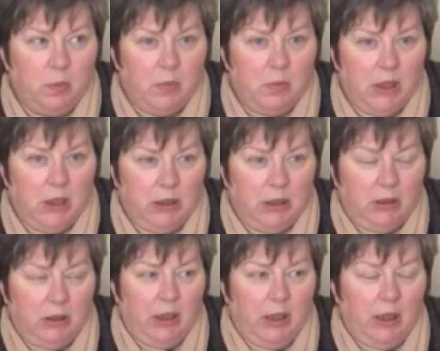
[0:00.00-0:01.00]

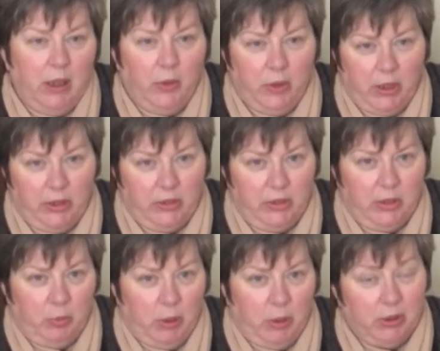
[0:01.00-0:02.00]
mean how they
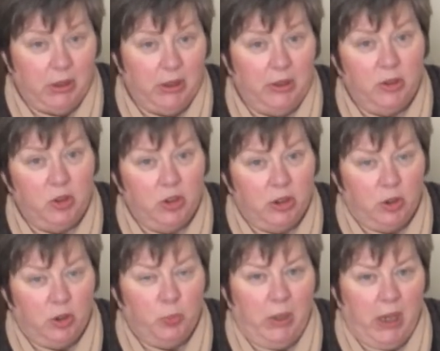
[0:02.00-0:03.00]
see people in the
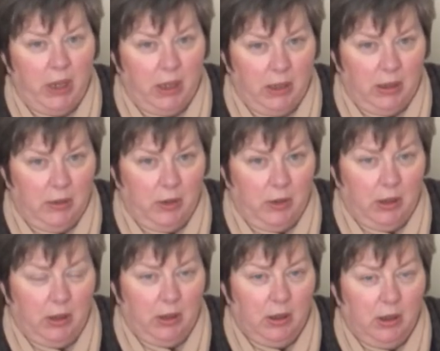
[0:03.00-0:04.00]
church
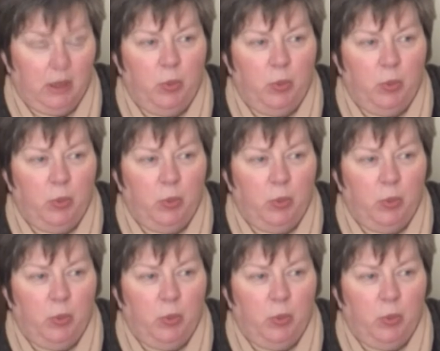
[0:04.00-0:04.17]
behaving.